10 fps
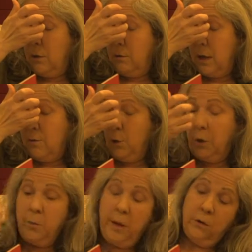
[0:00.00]
naval
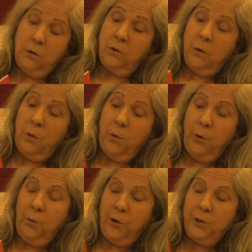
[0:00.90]
commander during
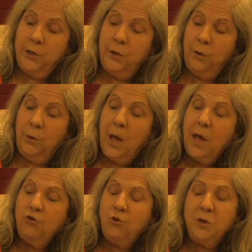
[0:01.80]
World War II.
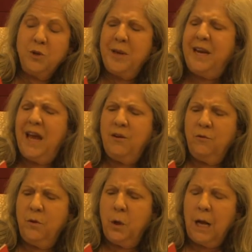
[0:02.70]
She went to
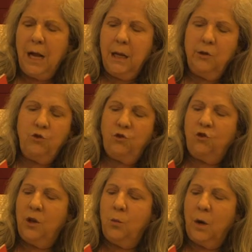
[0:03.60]
Manhattanville College.
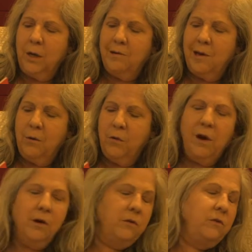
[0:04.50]
She had wanted to enter
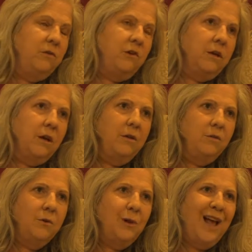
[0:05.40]
the RCJ in high
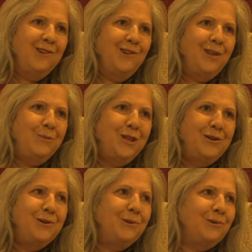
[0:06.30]
school, actually, but
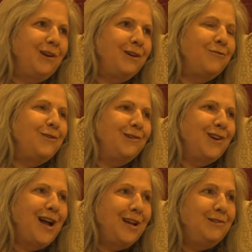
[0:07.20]
they told her she had to finish
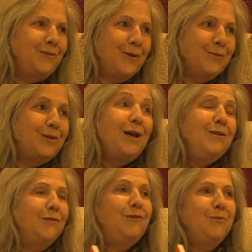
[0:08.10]
college first.
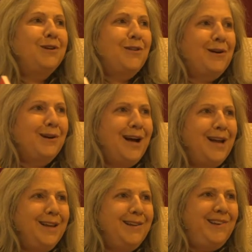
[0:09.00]
So she went to their
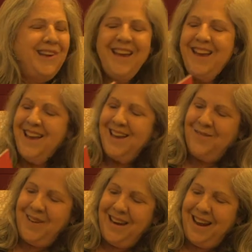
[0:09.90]
college
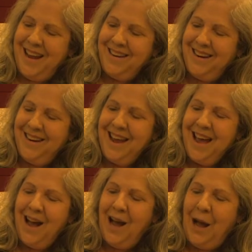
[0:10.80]
in Manhattan.
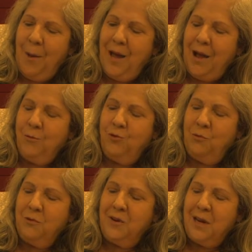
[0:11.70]
And
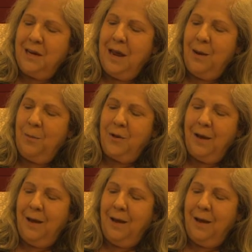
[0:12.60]
she was nicknamed,